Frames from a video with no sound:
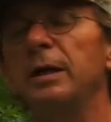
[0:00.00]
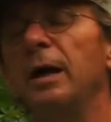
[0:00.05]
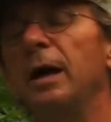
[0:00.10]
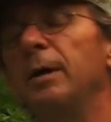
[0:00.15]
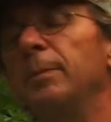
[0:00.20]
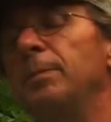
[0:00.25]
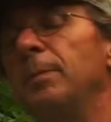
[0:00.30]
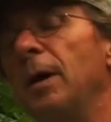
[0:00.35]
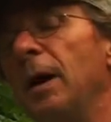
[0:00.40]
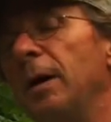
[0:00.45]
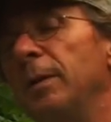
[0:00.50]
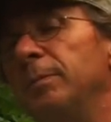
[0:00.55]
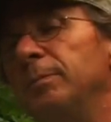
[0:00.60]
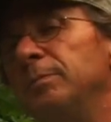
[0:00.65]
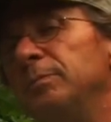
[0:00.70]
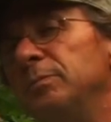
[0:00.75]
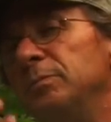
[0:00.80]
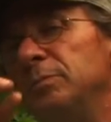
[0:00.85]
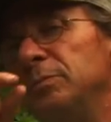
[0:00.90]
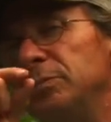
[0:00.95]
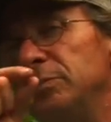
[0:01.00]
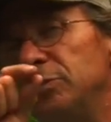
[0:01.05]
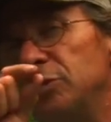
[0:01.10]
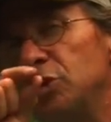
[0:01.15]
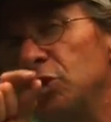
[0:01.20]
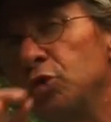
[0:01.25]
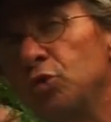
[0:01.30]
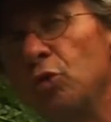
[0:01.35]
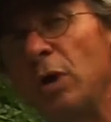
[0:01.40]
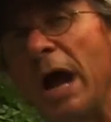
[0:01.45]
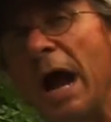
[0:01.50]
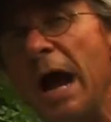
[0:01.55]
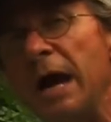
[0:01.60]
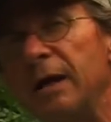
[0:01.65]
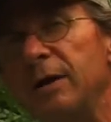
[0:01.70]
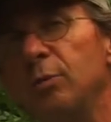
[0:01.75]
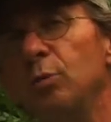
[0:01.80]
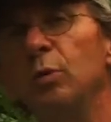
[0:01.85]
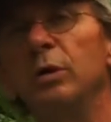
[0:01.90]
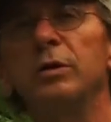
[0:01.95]
a
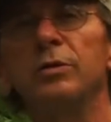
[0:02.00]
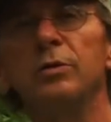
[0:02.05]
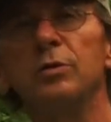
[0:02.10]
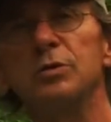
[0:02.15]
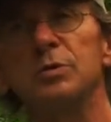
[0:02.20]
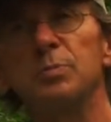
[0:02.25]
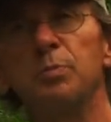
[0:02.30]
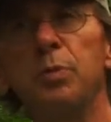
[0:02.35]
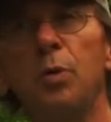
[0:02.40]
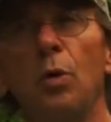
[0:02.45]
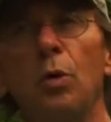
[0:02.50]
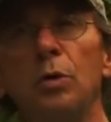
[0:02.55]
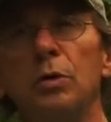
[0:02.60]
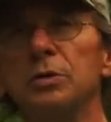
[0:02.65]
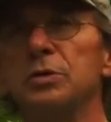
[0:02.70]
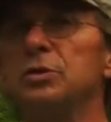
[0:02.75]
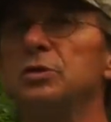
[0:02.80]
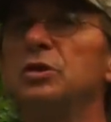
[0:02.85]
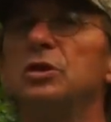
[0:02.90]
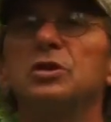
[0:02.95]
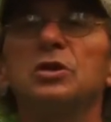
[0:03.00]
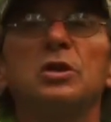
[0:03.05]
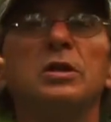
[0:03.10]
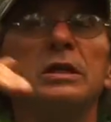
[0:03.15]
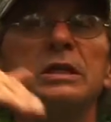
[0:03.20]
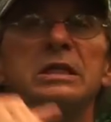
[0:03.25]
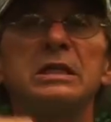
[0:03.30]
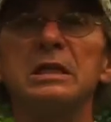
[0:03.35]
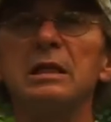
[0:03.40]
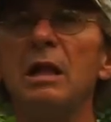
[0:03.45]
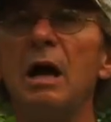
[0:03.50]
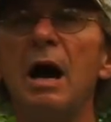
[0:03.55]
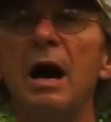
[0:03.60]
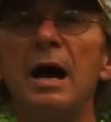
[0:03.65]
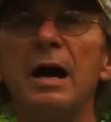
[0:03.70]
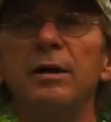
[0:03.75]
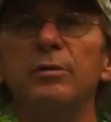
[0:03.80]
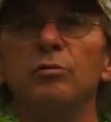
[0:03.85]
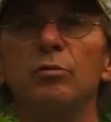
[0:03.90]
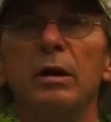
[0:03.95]
track where those poles are just going to
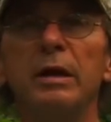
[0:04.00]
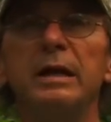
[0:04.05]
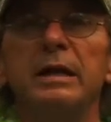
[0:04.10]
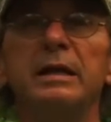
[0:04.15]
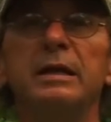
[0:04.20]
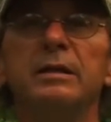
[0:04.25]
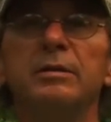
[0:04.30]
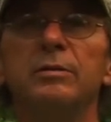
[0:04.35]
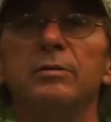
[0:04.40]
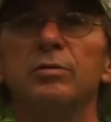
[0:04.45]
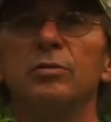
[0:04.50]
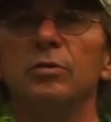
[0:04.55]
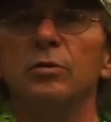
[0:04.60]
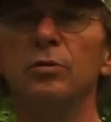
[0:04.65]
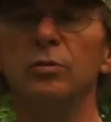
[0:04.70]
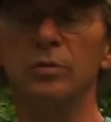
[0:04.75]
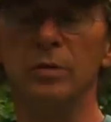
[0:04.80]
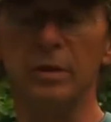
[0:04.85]
slide right in through